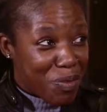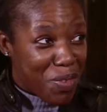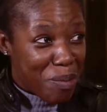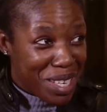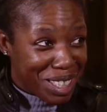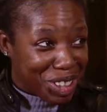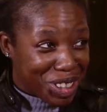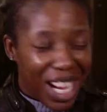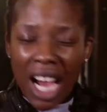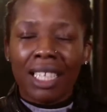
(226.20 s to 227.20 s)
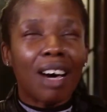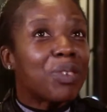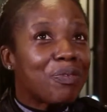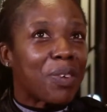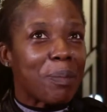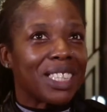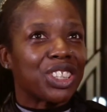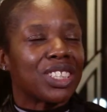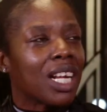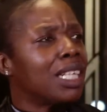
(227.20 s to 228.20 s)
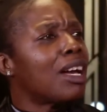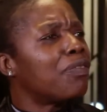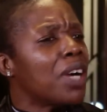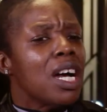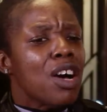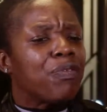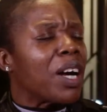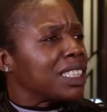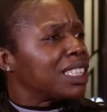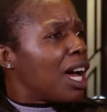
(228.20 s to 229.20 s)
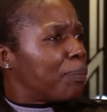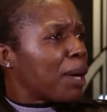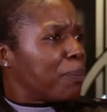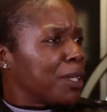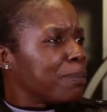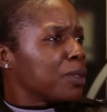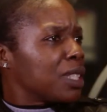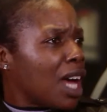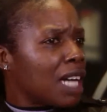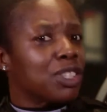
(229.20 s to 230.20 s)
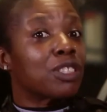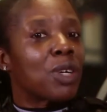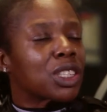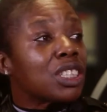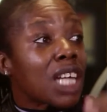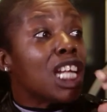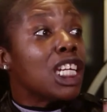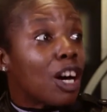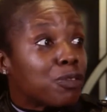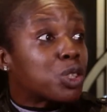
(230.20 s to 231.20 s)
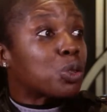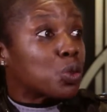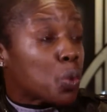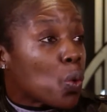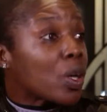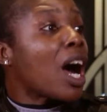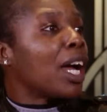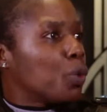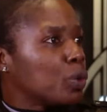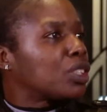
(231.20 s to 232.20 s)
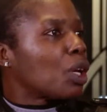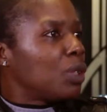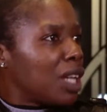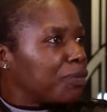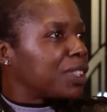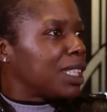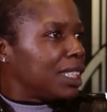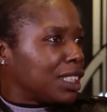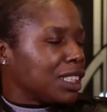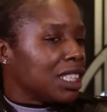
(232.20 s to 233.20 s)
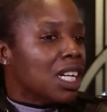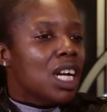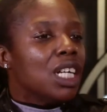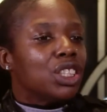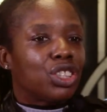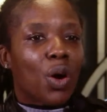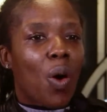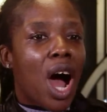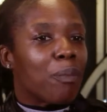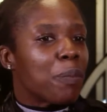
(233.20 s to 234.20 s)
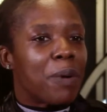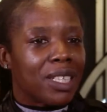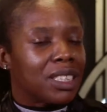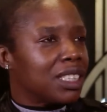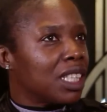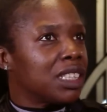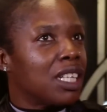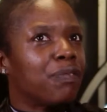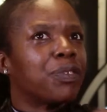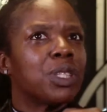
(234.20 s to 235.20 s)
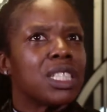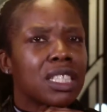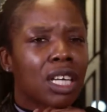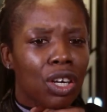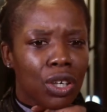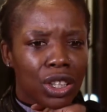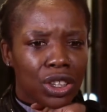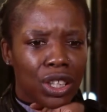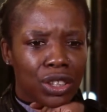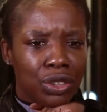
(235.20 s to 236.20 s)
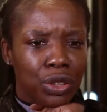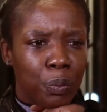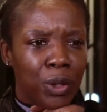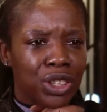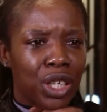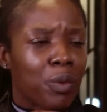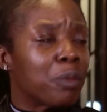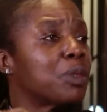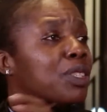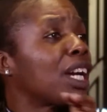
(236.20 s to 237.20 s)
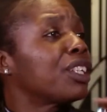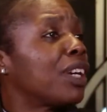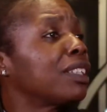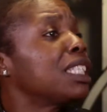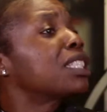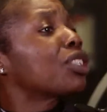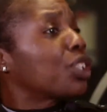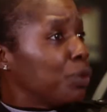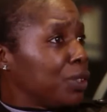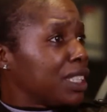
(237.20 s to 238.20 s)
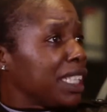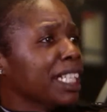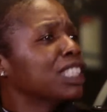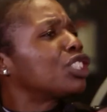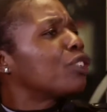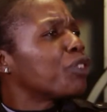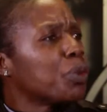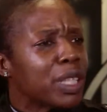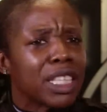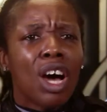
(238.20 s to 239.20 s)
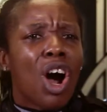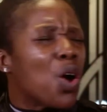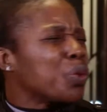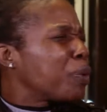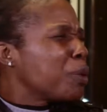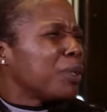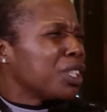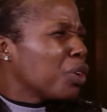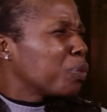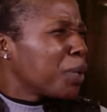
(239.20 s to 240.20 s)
information. I love information. I love finding out about people's lives. As much as I love to talk, I also love to listen. So I'm a person, a few years ago, I got a chance to do a project where we was going around Islam community, interviewing old people in old